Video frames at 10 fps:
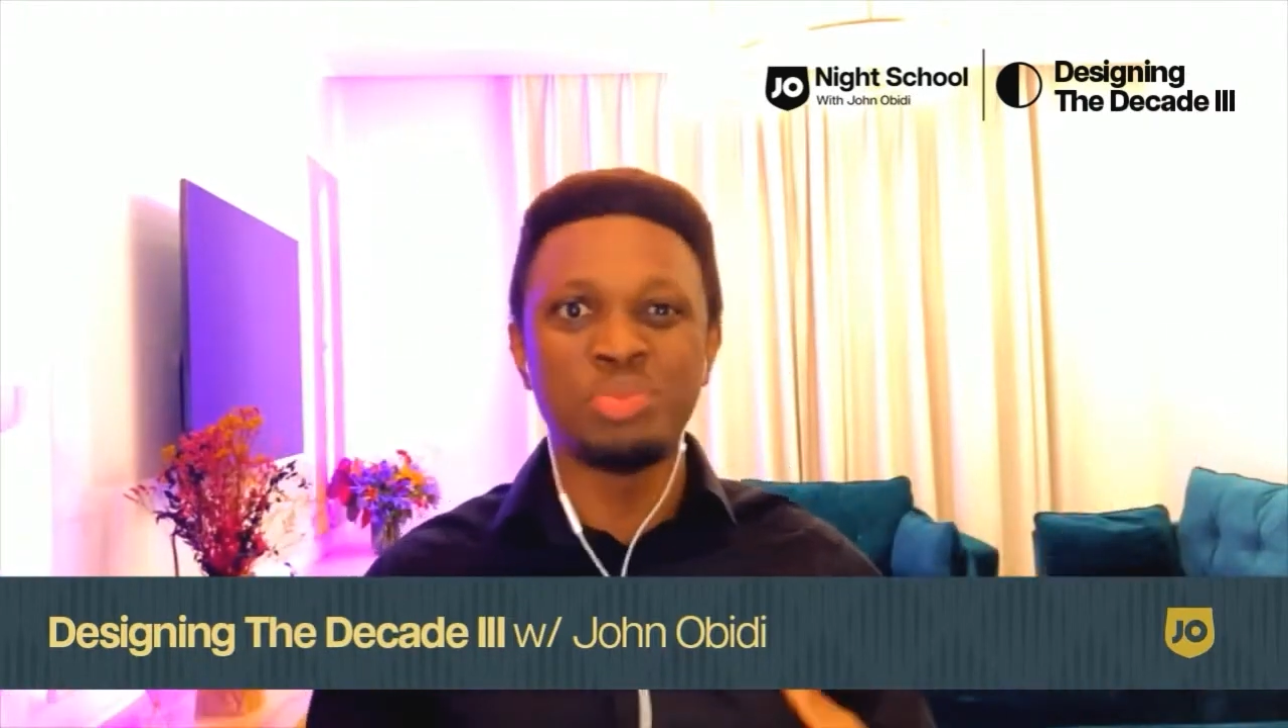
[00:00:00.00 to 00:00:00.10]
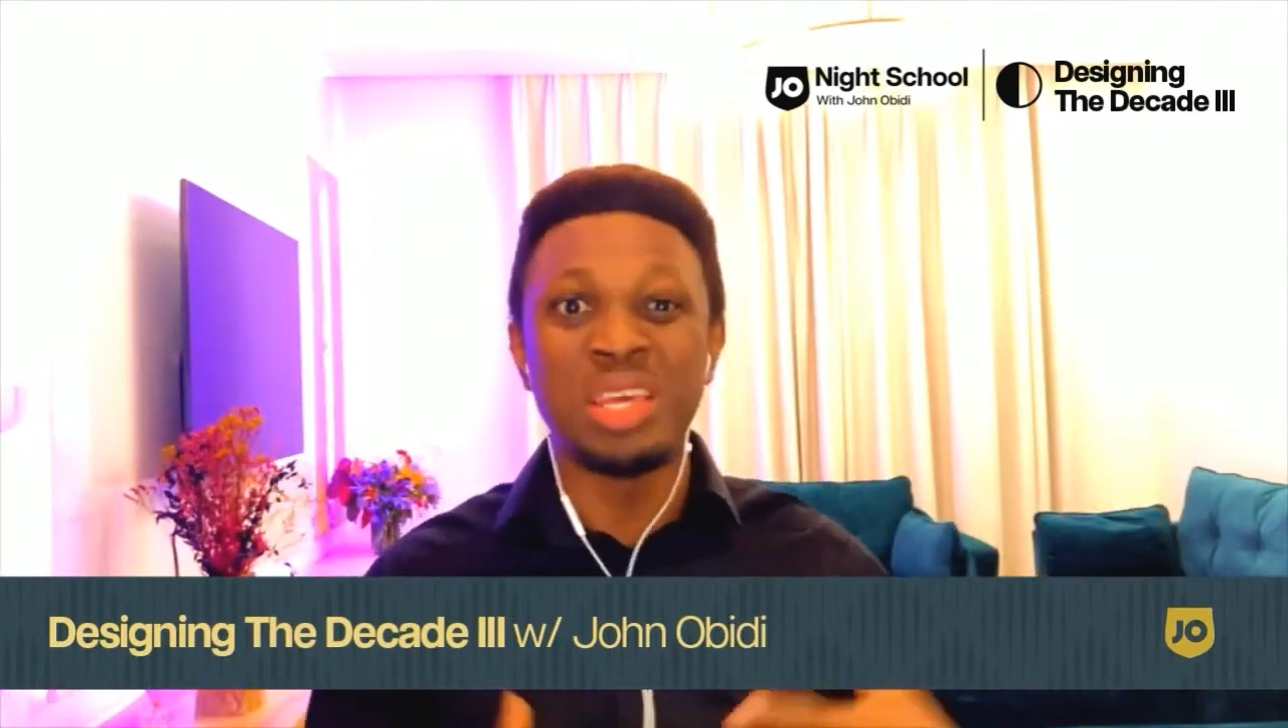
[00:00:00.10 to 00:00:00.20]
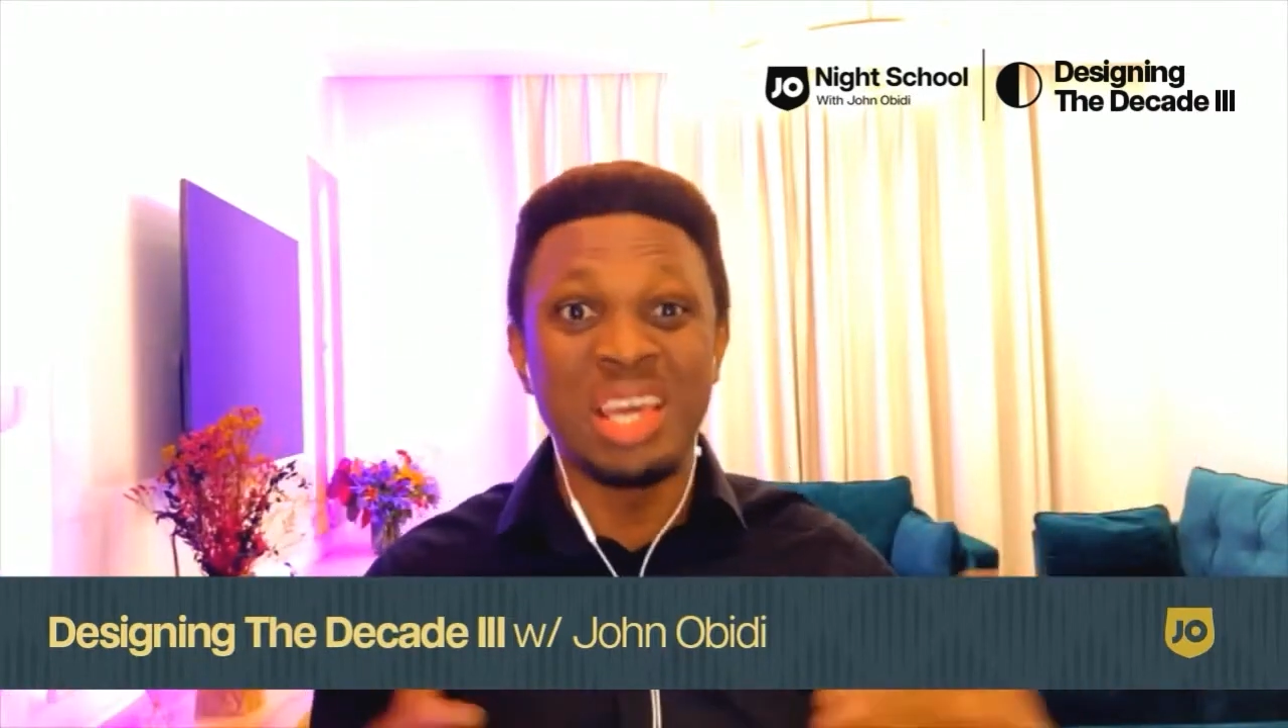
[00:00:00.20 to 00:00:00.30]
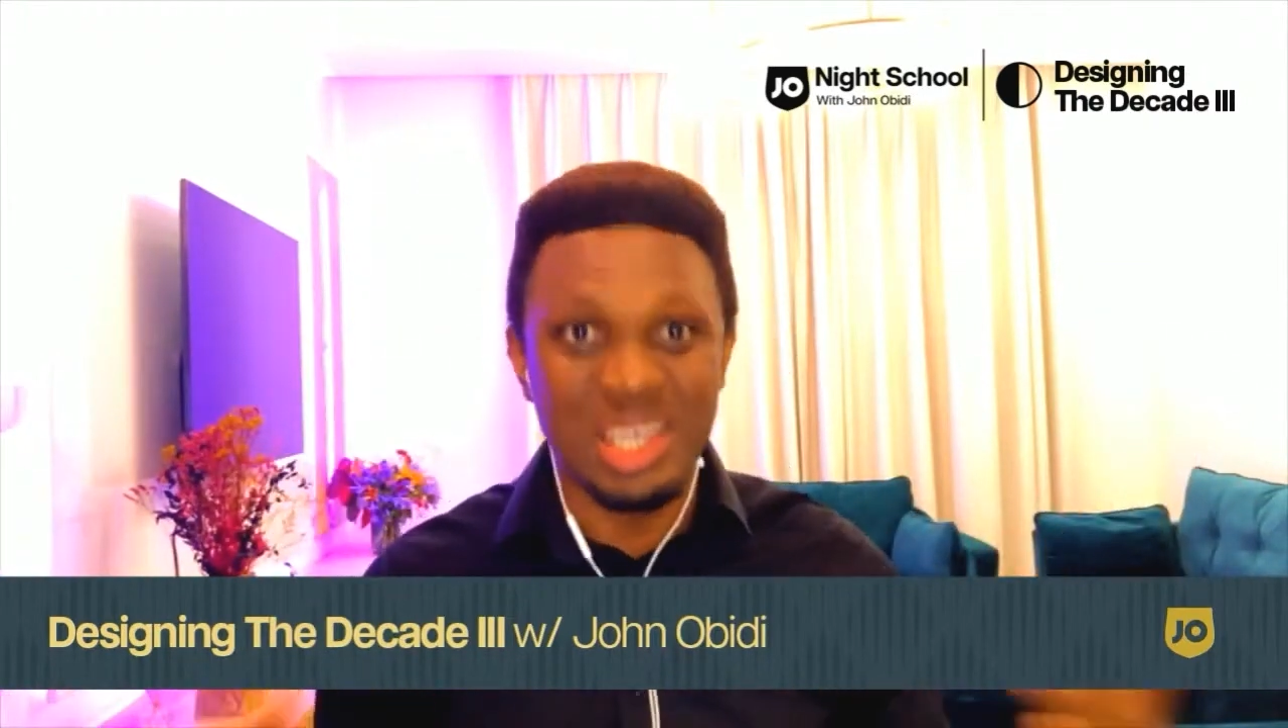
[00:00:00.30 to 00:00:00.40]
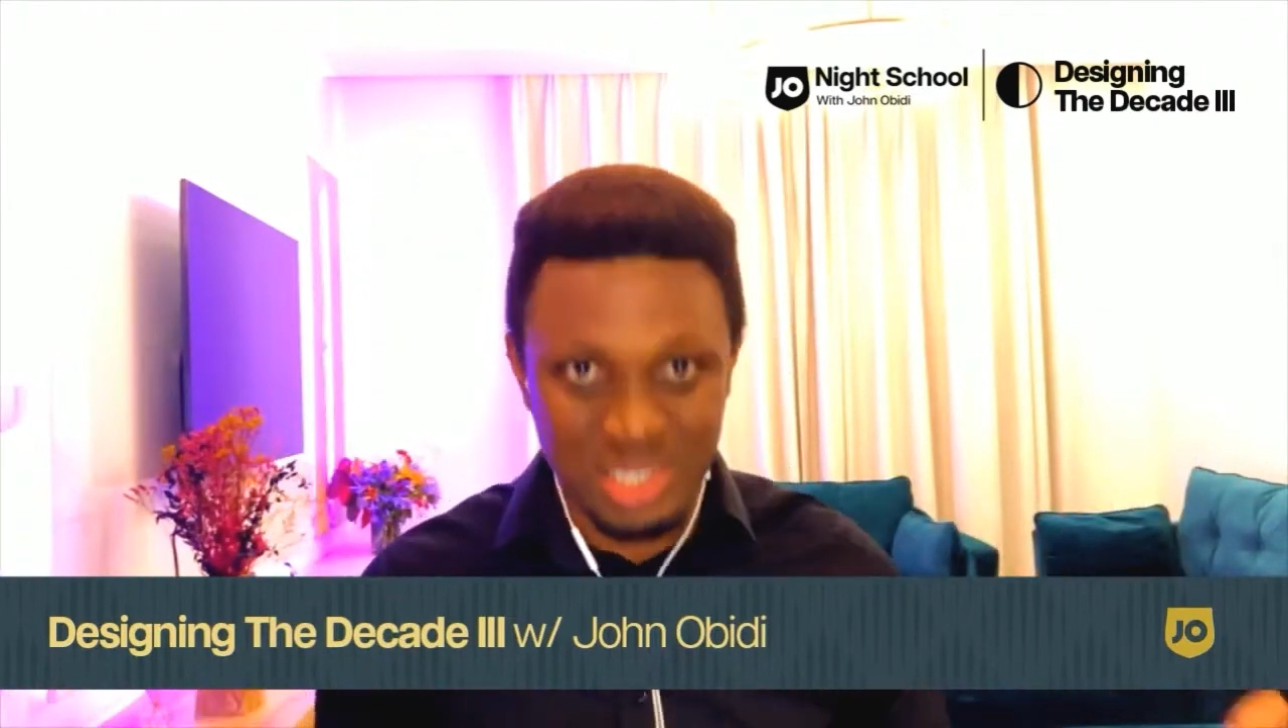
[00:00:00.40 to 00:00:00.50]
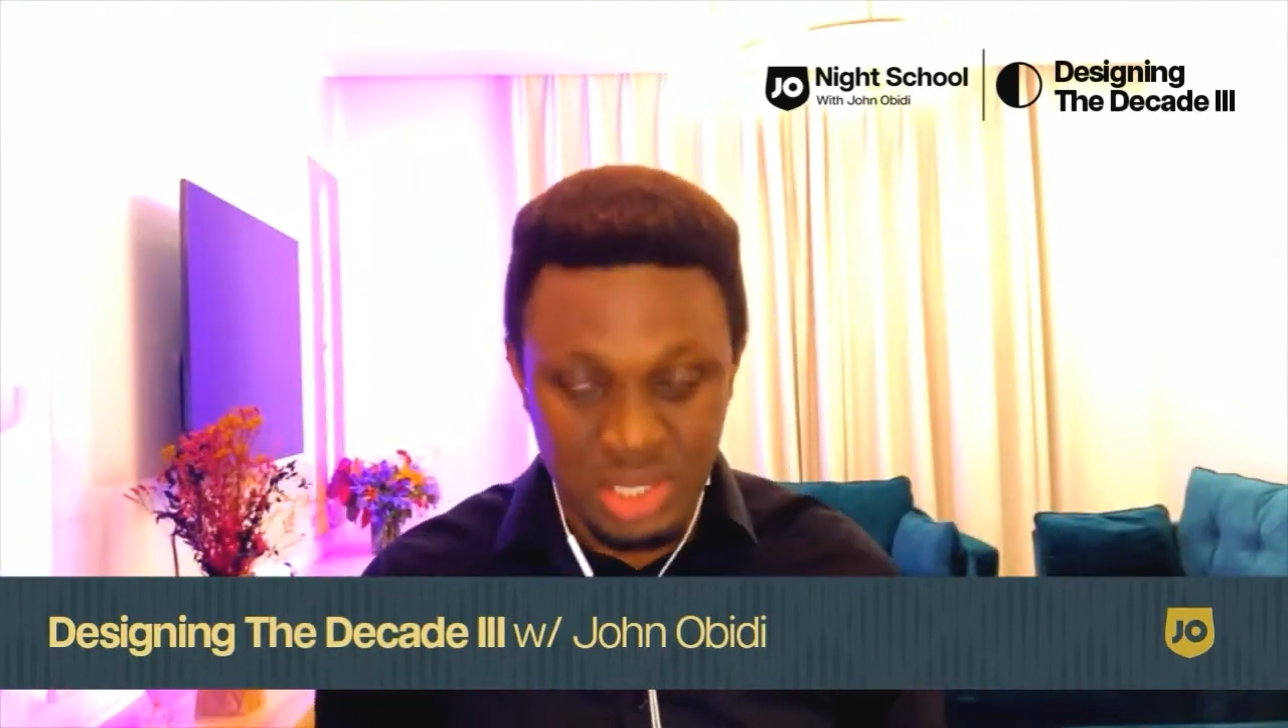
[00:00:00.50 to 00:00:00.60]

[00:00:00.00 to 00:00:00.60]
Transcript: be yes.